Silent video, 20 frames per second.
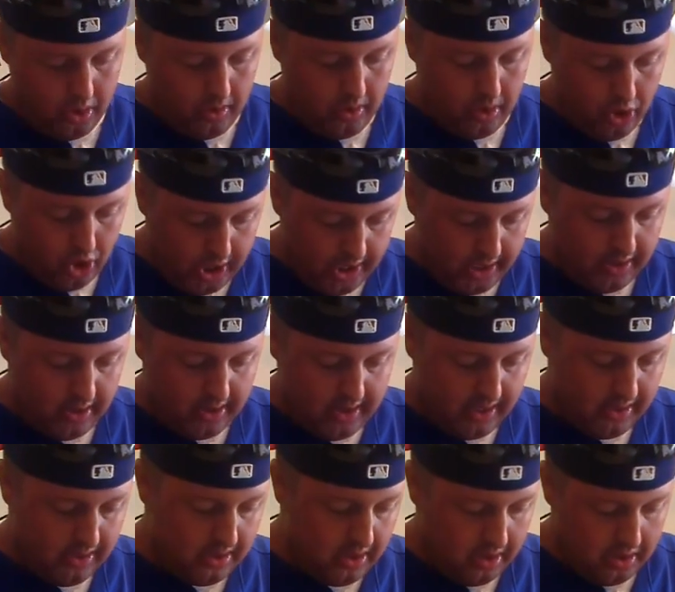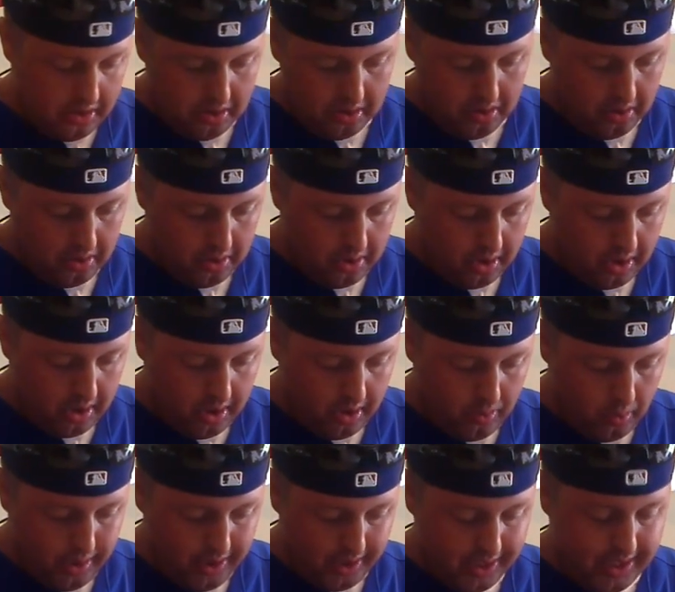you inject the testosterone, you're going to
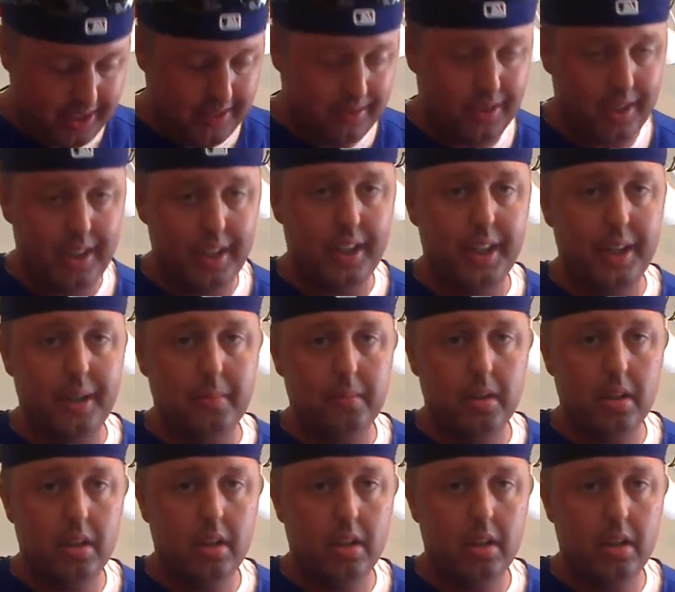want to cover it up.